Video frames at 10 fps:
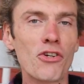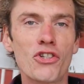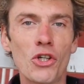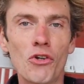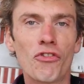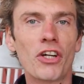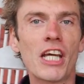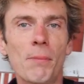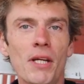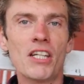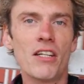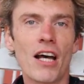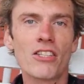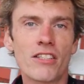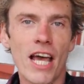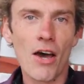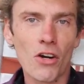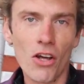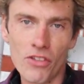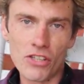two, for keeping dust
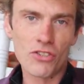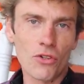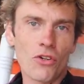down on these